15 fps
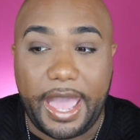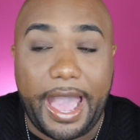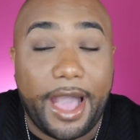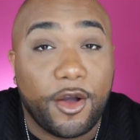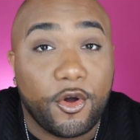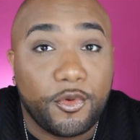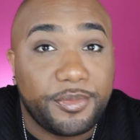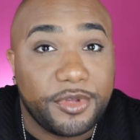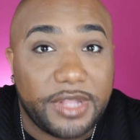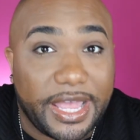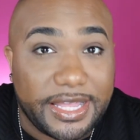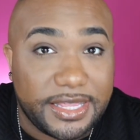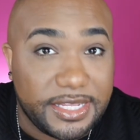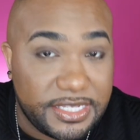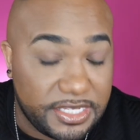I hope you
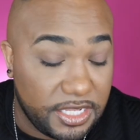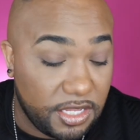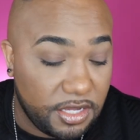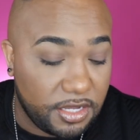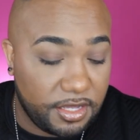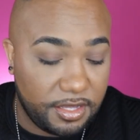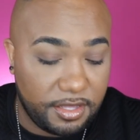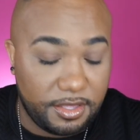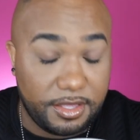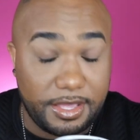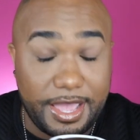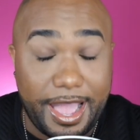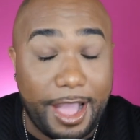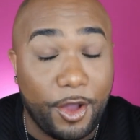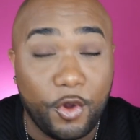like this look.
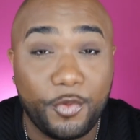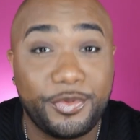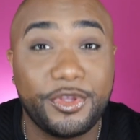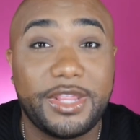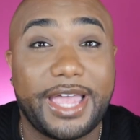I hope you